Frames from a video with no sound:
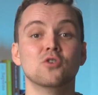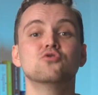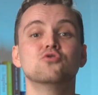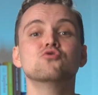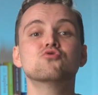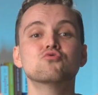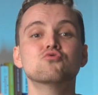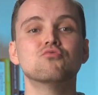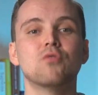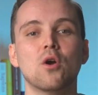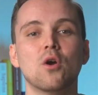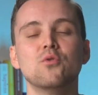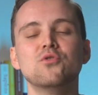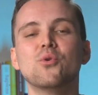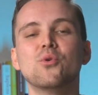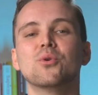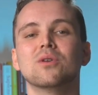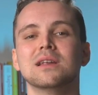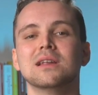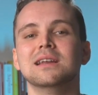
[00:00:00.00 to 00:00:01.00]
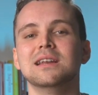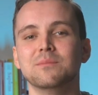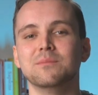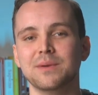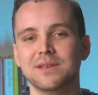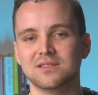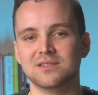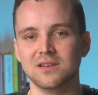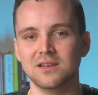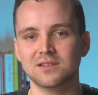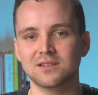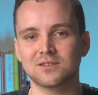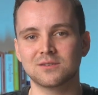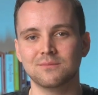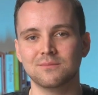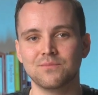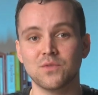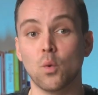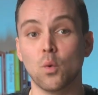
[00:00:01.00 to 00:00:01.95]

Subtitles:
to grow your cleaning business,